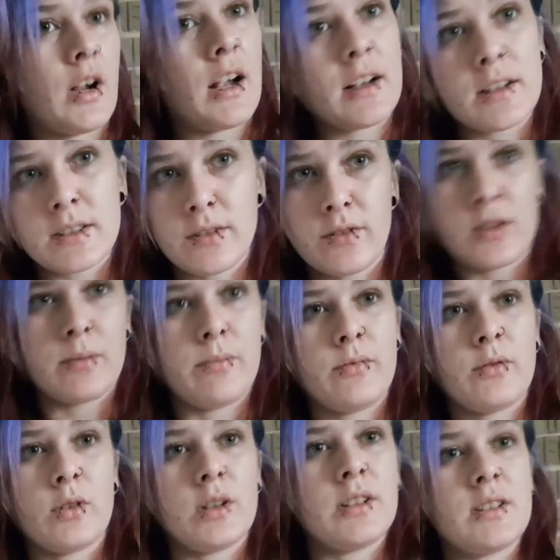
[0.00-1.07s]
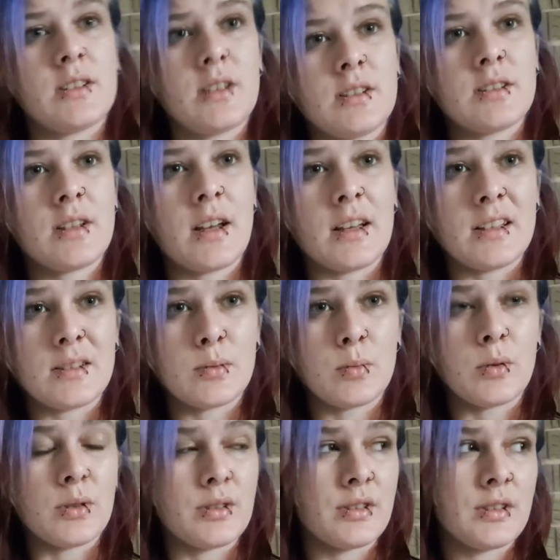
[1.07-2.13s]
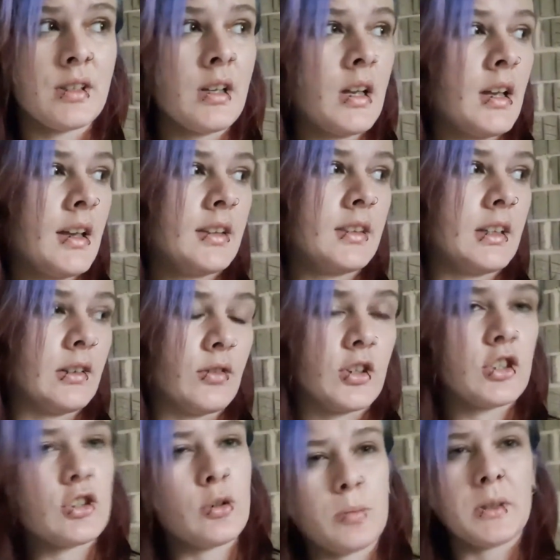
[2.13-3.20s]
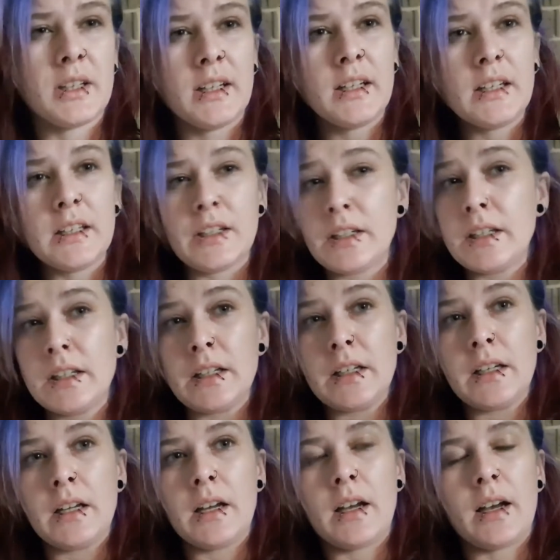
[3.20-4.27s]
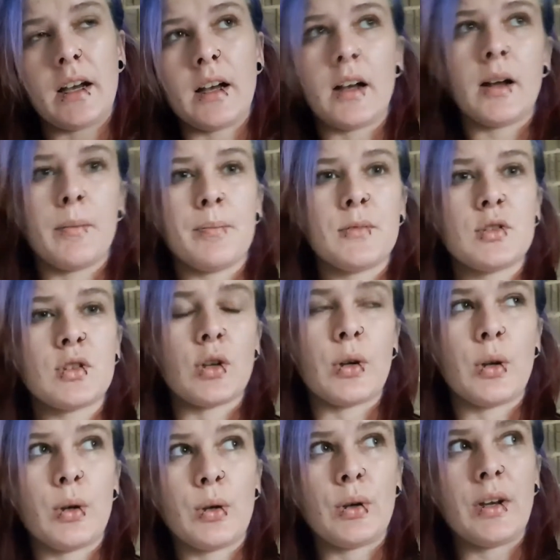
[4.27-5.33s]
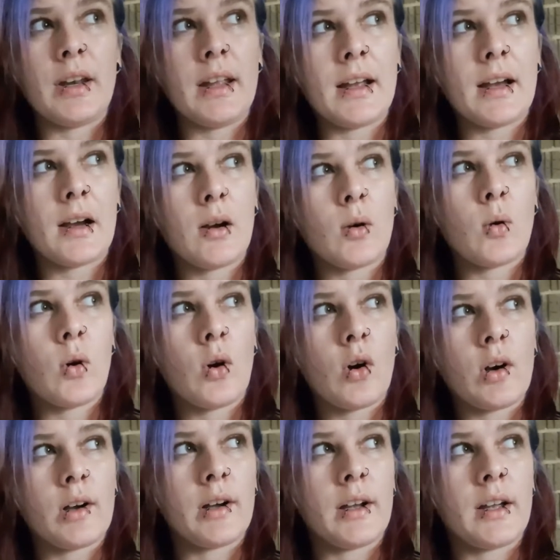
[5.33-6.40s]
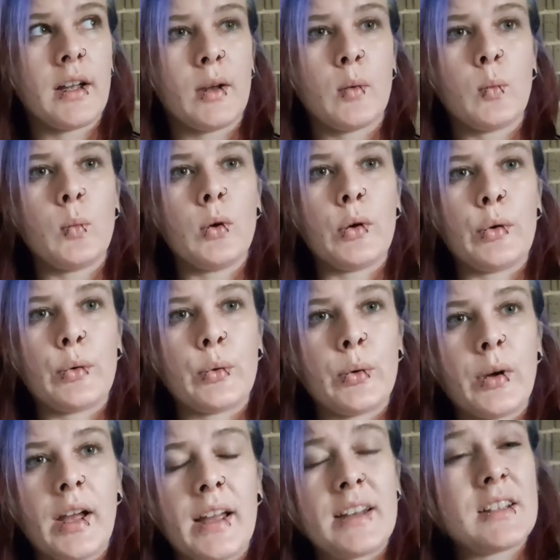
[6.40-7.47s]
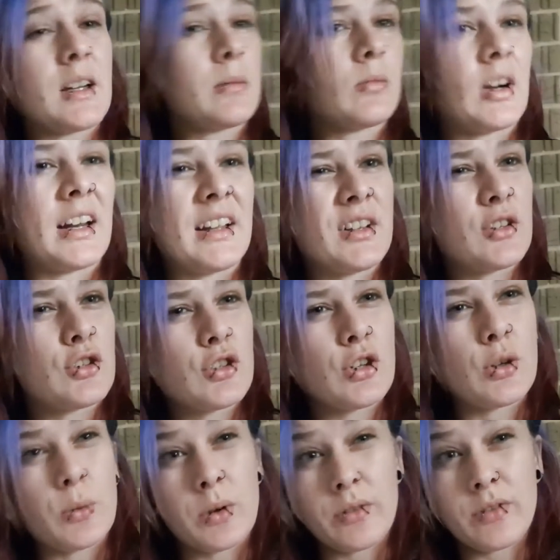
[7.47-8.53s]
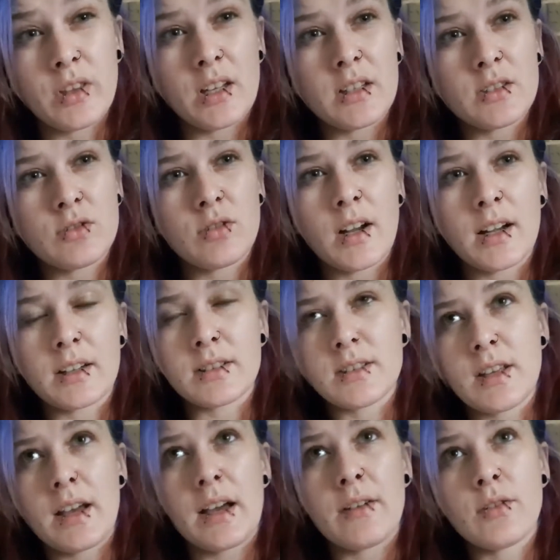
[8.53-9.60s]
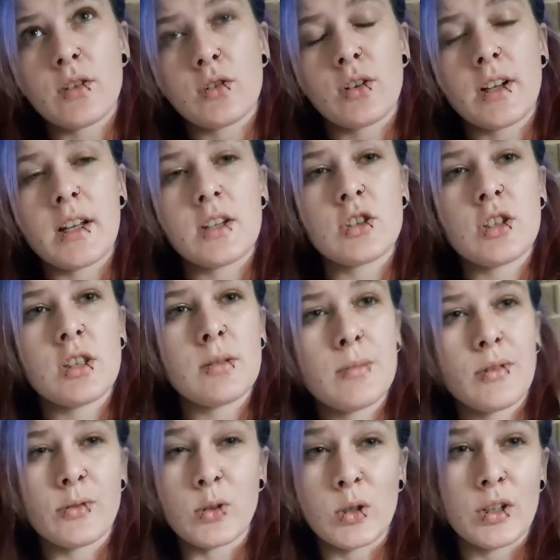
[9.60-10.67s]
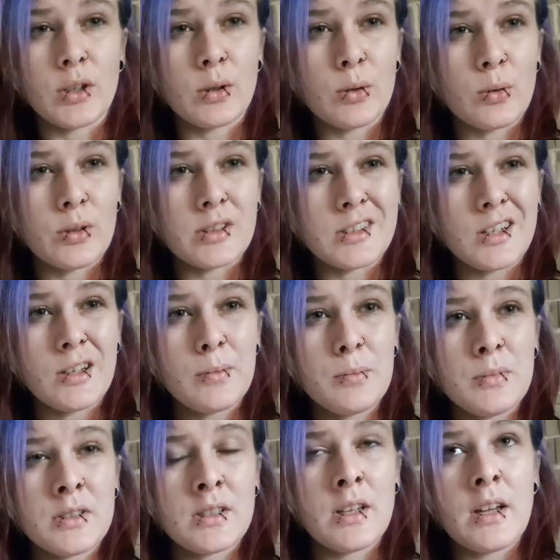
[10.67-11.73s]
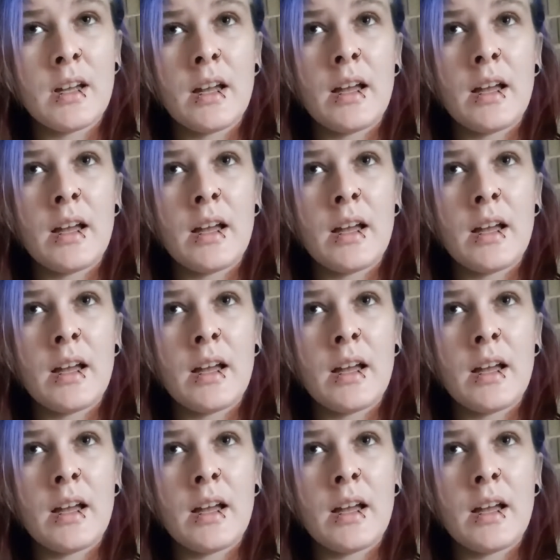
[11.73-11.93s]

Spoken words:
racks of them, for instance, as was the original plan. So now I will end up running 2 of these racks that have 3 each in them. I've already got all the tubs,